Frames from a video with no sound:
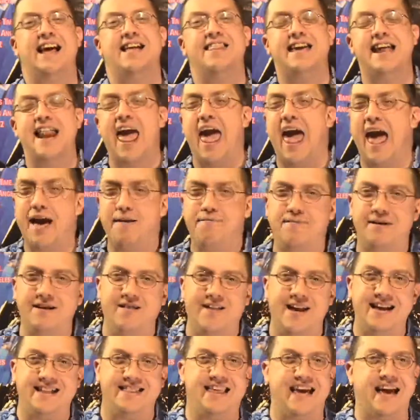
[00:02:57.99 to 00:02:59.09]
that happened
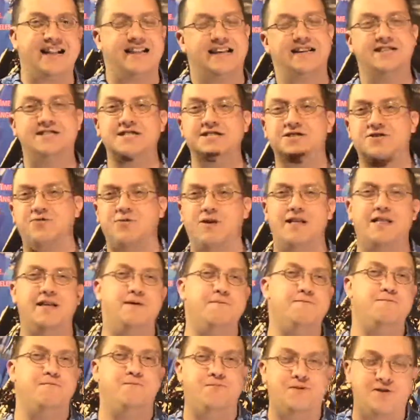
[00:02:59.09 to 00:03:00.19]
like that that just
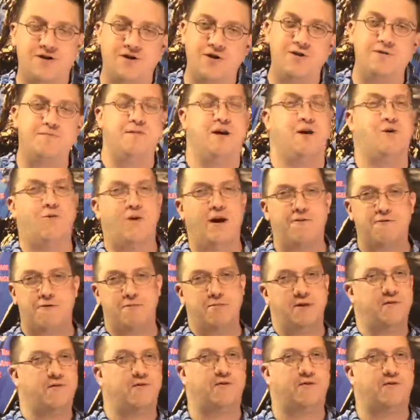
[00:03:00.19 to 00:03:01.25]
really took me away from the